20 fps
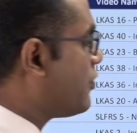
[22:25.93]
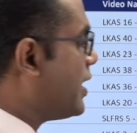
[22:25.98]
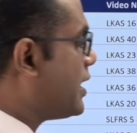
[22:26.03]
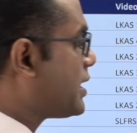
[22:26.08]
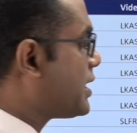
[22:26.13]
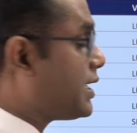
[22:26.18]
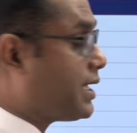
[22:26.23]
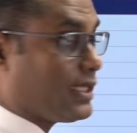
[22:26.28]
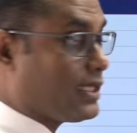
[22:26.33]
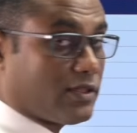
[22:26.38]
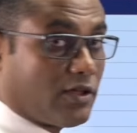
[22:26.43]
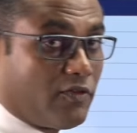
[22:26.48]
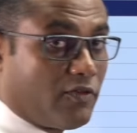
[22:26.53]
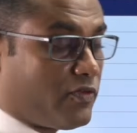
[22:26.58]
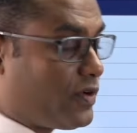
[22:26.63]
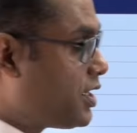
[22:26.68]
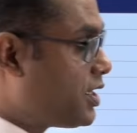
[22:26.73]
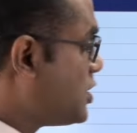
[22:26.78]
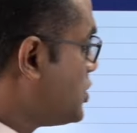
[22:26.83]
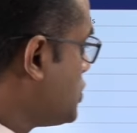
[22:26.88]
28th
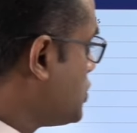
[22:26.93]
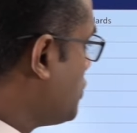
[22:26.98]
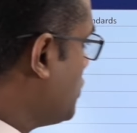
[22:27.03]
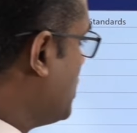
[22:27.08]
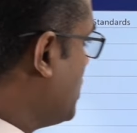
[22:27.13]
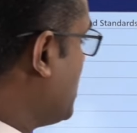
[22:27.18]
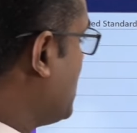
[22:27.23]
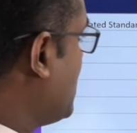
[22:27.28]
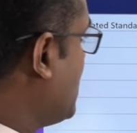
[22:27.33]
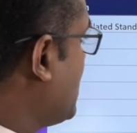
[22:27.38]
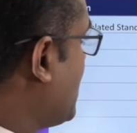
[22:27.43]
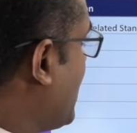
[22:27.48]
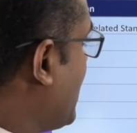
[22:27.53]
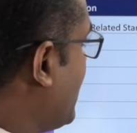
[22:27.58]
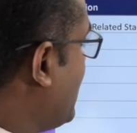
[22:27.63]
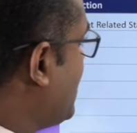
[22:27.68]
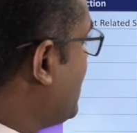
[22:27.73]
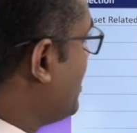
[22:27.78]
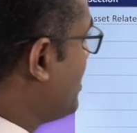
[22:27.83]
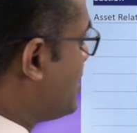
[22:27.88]
of June,
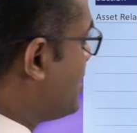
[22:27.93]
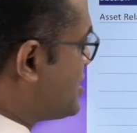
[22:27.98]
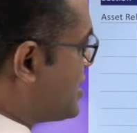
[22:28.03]
right?